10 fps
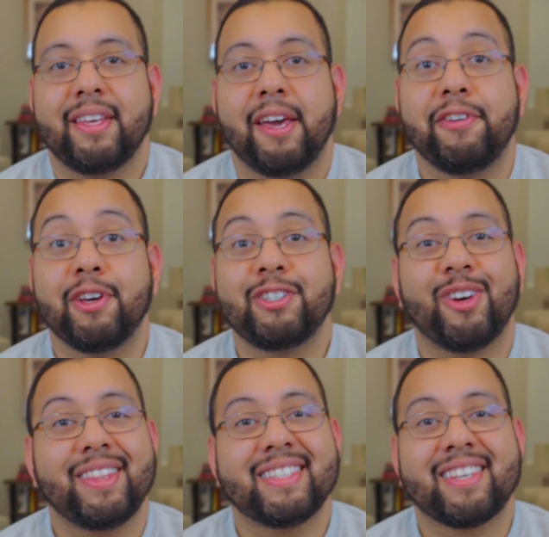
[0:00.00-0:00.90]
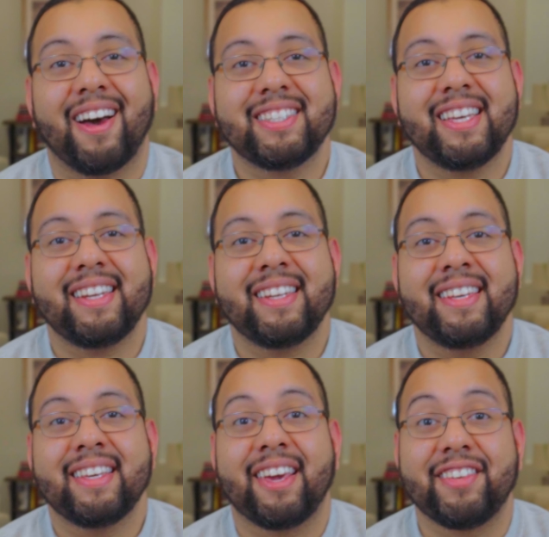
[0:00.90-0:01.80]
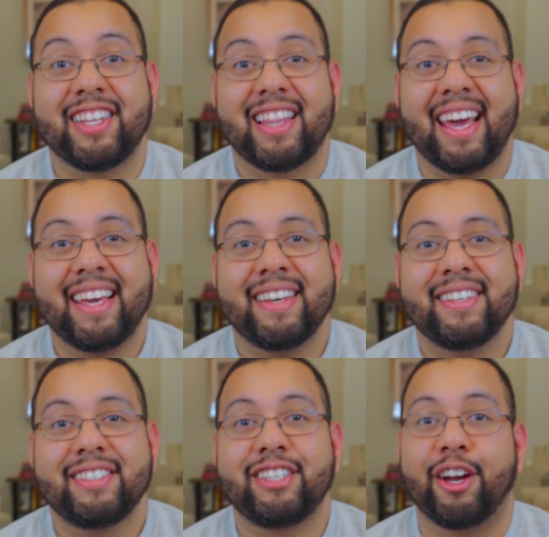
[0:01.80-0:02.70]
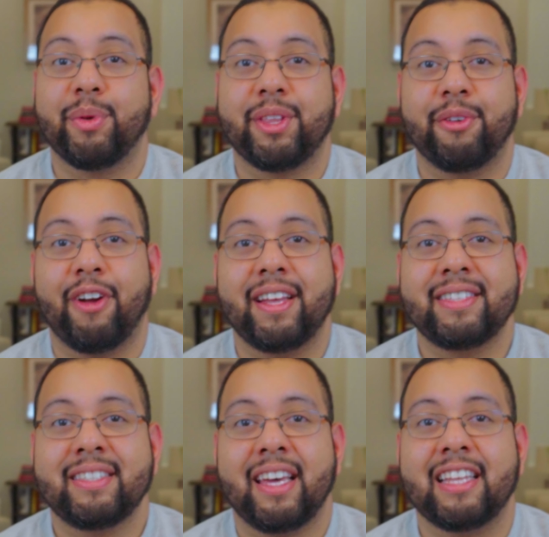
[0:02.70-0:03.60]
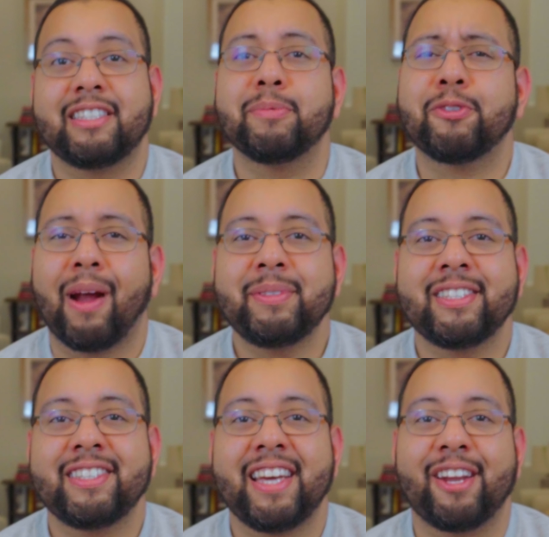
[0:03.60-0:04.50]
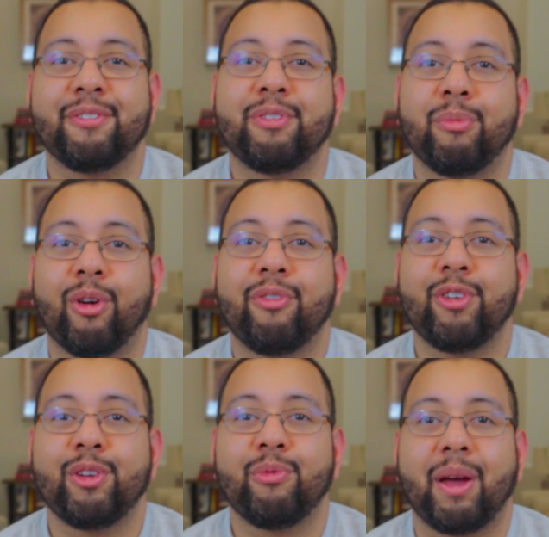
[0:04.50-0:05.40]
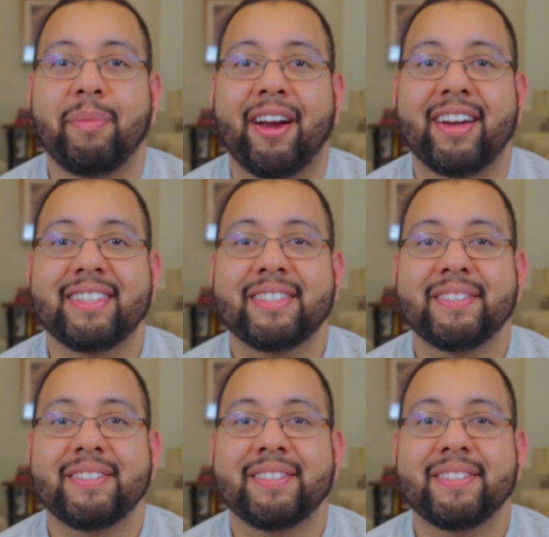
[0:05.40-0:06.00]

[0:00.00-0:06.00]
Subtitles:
If you enjoyed this content, give it a like, share it with your friends, and subscribe to the channel for more food and wine pairings.